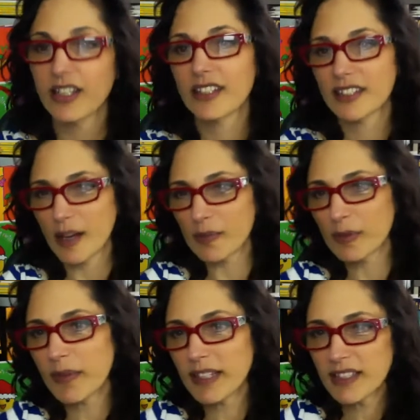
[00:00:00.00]

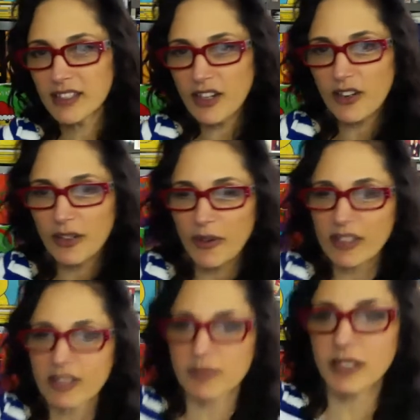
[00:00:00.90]
Supplements? Joni
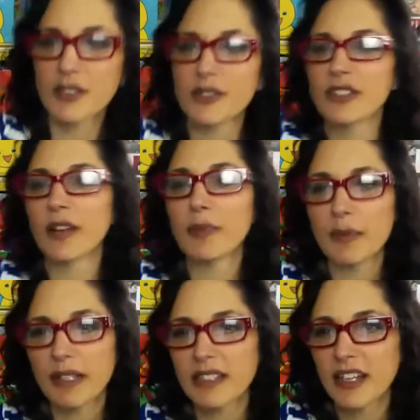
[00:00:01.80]
wants me to do
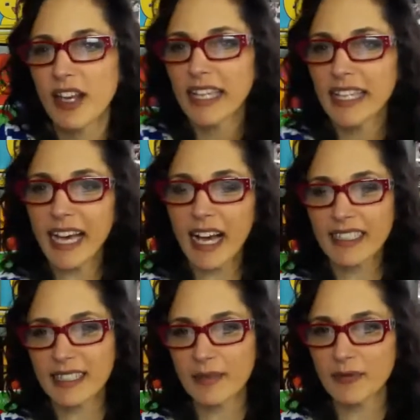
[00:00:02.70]
supplements. Yeah,
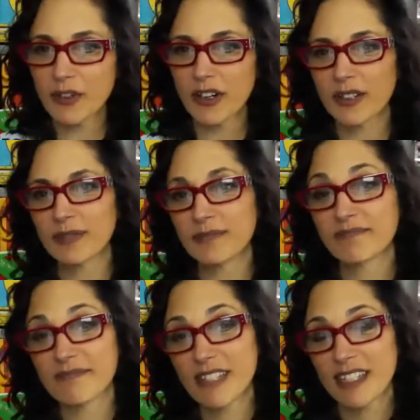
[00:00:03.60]
except for,
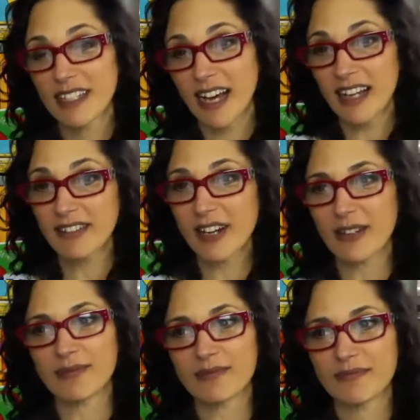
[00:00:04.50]
I don't
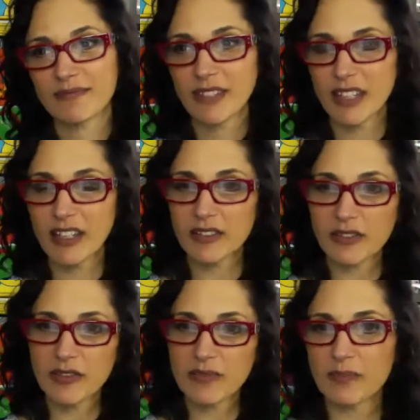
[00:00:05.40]
know. The
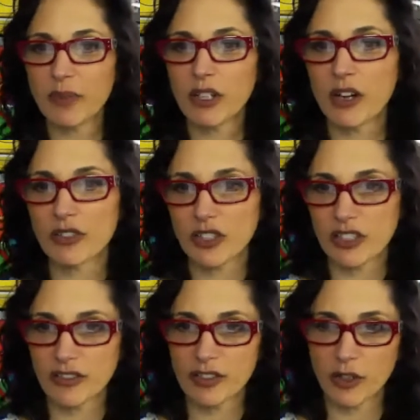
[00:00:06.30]
book coaches
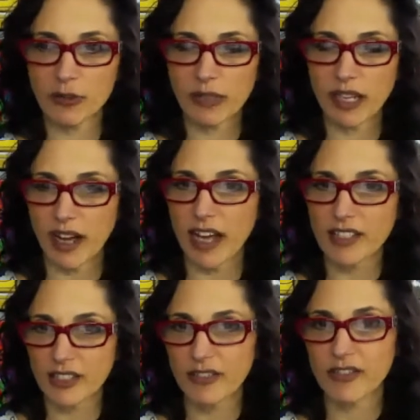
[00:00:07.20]
have told me I
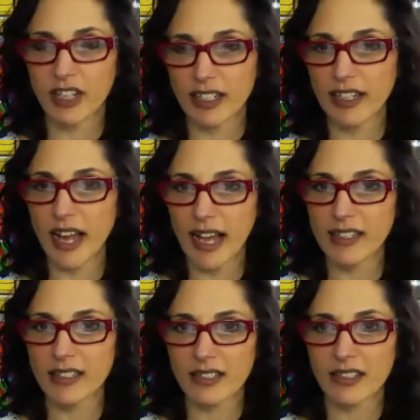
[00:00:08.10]
should have done it
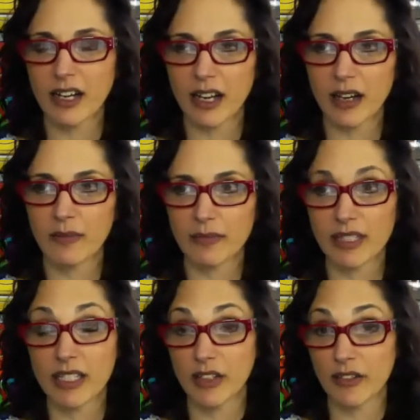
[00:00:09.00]
as a
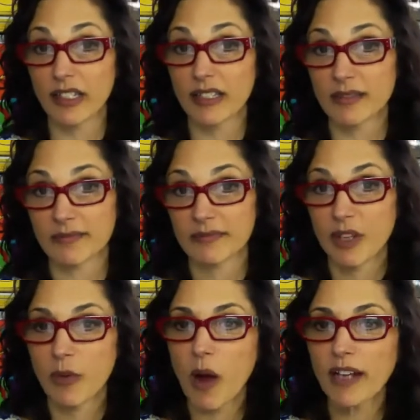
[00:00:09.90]
series.
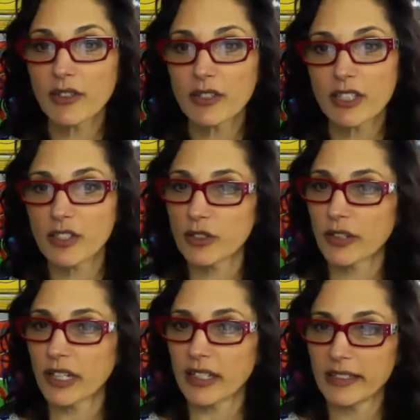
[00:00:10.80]
Why do you
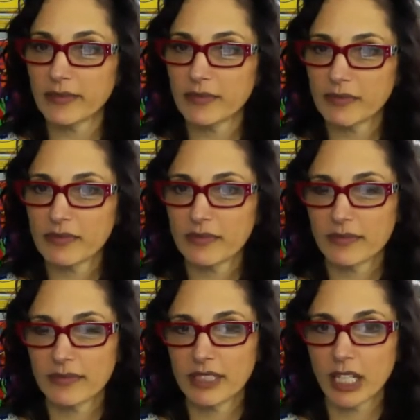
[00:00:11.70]
disagree?
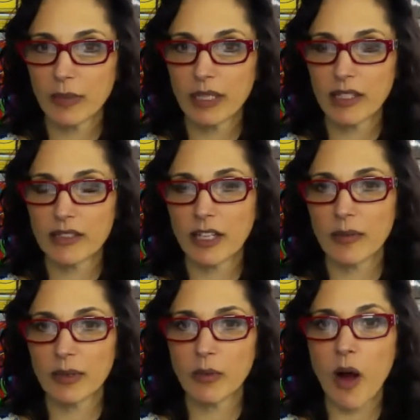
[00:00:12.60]
Tell me
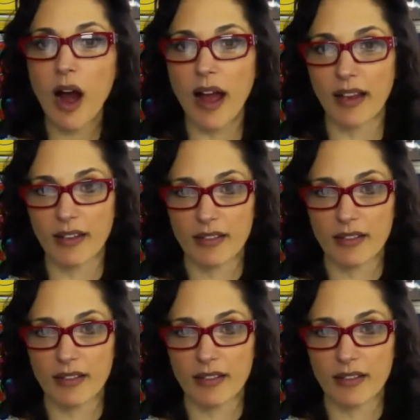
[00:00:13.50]
why.